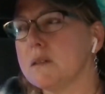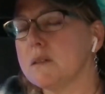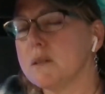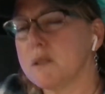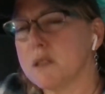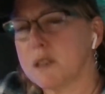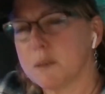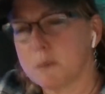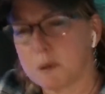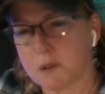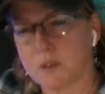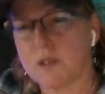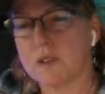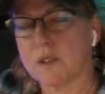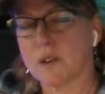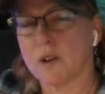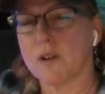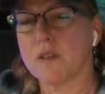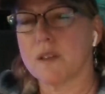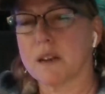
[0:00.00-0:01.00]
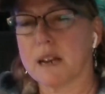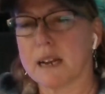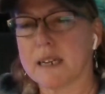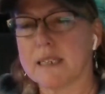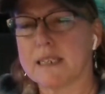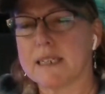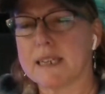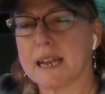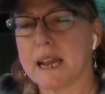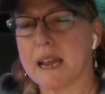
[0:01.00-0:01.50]
supposed to start the
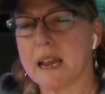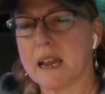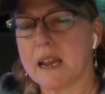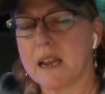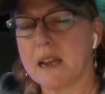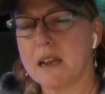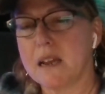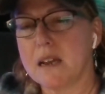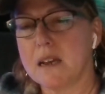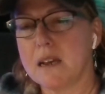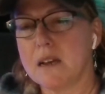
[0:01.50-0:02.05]
next day,